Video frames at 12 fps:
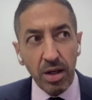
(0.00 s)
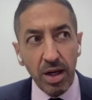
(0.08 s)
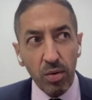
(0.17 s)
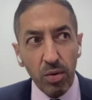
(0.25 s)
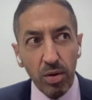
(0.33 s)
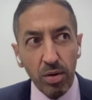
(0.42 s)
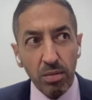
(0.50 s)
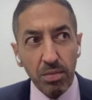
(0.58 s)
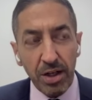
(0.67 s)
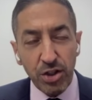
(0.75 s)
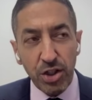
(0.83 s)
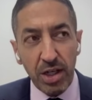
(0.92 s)
Now,
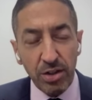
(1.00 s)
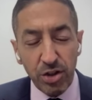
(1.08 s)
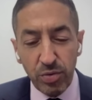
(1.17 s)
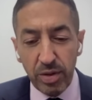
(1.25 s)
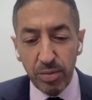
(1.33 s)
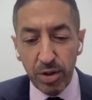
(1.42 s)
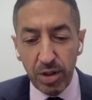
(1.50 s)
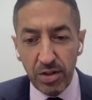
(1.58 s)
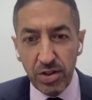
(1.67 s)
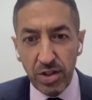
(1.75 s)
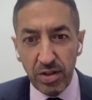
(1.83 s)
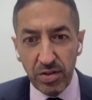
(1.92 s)
my challenge to anybody
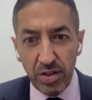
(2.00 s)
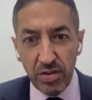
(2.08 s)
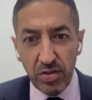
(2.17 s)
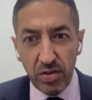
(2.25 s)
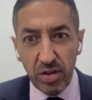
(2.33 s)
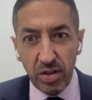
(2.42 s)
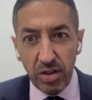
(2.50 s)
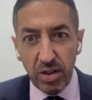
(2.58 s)
listening is this.